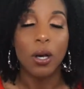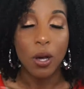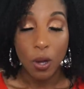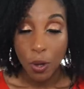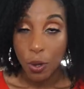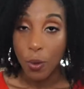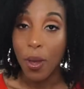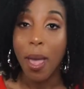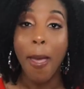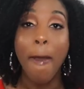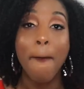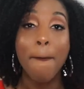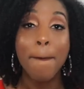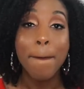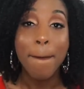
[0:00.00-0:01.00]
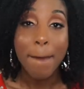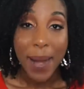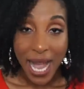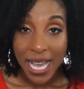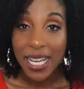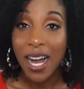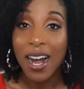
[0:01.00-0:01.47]
Oh
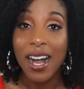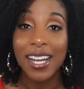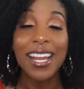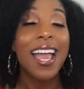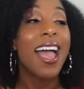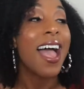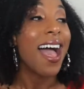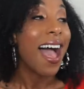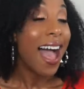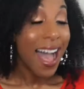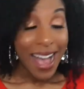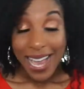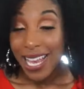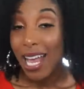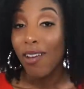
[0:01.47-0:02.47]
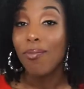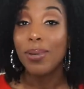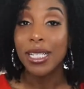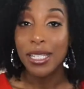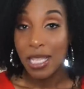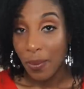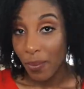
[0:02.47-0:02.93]
my God I have
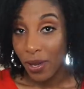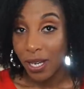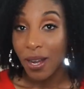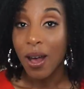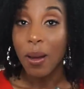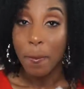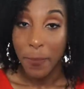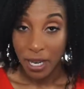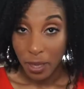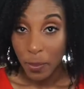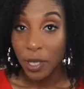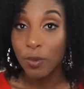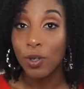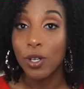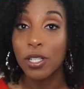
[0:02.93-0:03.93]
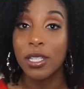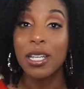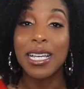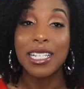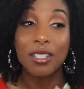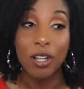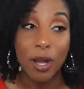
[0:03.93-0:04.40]
been sleeping on Bare Minerals
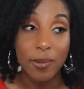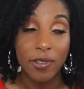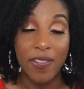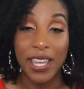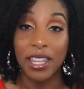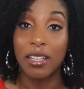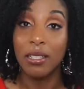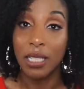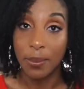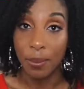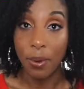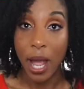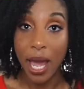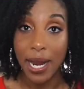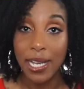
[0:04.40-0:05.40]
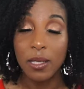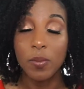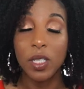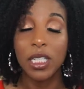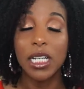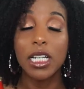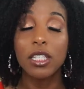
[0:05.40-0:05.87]
in terms of like their lip products
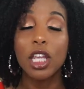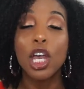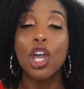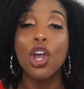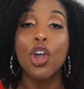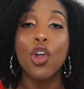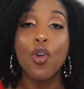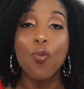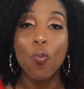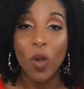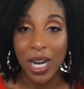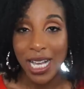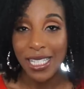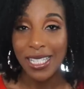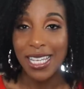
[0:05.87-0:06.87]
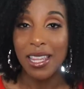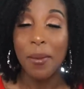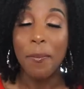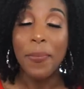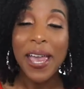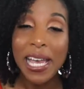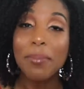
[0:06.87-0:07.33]
because when I say the
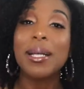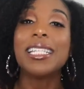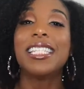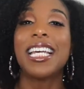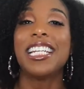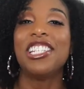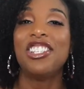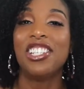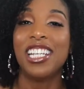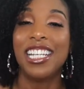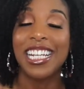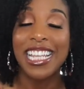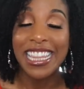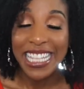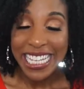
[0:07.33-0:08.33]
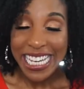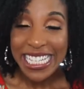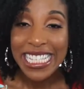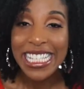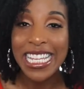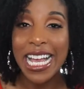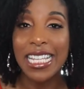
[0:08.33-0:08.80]
pigmentation, the
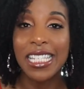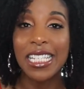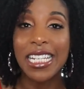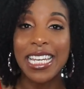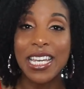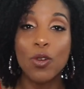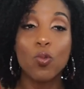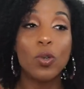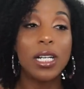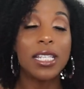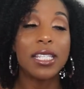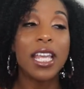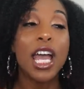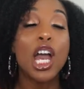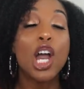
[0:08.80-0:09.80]
intensity was